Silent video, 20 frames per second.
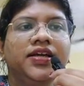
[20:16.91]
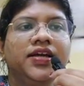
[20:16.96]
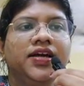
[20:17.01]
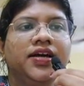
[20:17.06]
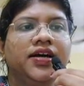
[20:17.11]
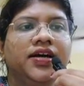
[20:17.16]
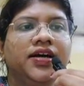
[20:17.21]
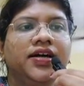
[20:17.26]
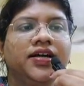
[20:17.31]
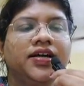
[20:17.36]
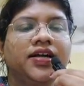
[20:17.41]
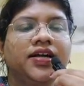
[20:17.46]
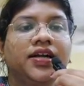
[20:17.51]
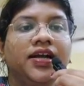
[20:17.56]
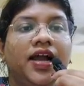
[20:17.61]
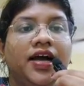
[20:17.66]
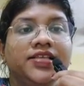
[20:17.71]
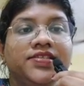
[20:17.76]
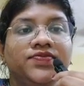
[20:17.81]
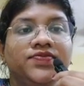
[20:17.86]

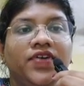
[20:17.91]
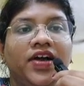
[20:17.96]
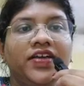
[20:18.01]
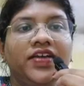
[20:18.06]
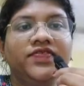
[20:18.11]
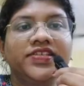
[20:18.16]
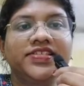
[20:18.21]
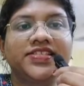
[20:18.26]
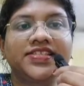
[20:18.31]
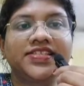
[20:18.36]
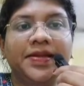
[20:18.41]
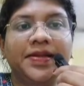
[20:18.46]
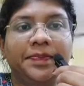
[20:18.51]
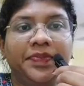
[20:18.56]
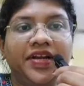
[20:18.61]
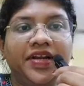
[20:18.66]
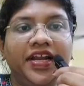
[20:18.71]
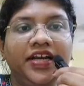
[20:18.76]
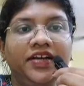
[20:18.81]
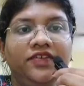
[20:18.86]
Class 5 is
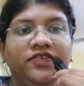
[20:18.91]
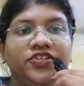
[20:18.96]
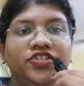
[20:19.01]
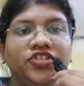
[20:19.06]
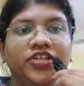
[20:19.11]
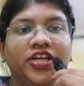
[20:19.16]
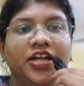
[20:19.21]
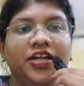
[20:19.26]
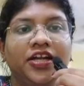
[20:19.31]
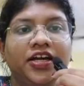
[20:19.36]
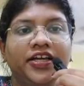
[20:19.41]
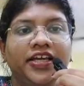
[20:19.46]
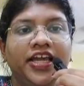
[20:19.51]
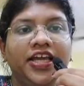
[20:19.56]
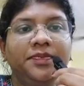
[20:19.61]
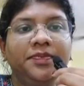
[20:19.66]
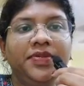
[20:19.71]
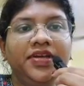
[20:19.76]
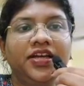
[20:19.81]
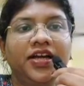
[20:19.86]
septate, which can
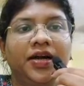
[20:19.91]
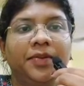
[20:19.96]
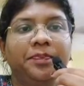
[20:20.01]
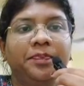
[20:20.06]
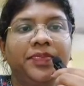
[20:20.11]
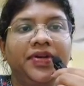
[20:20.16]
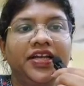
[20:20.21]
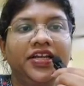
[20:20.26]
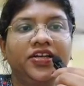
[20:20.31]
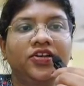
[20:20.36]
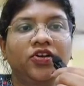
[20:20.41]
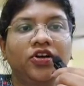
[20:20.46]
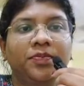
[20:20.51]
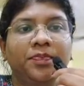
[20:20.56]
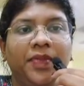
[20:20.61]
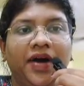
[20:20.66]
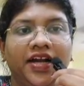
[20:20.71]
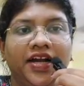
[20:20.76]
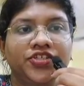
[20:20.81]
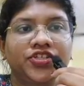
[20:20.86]
again be complete or
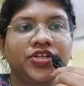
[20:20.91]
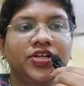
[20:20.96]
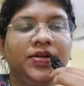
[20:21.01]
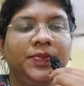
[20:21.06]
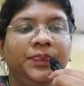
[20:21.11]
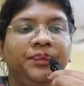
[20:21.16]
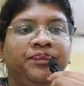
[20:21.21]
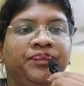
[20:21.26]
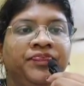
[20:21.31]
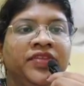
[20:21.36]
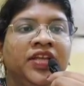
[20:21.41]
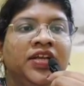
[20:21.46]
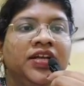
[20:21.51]
partial.